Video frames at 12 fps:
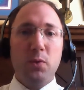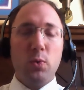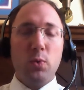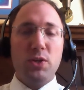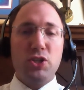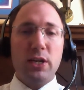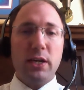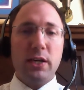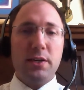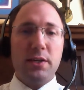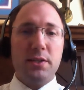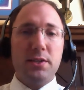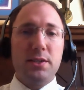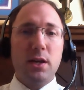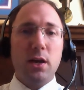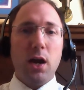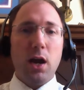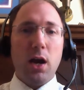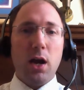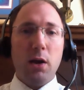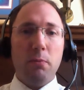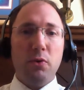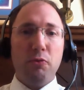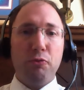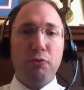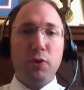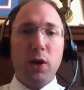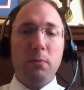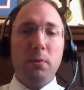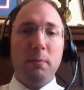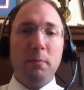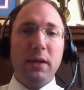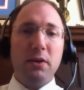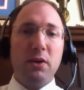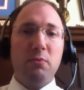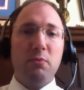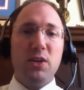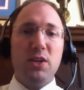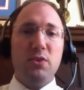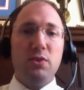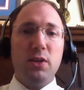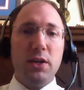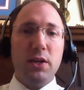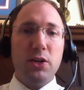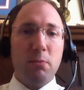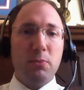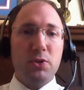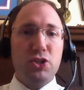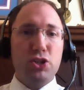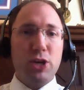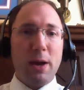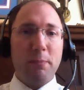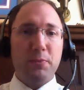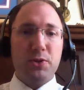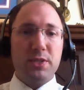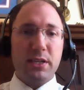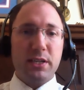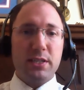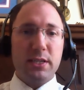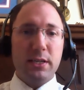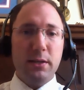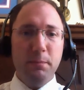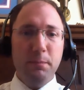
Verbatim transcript: which is um, from beginning in, in, in, Numbers chapter 16.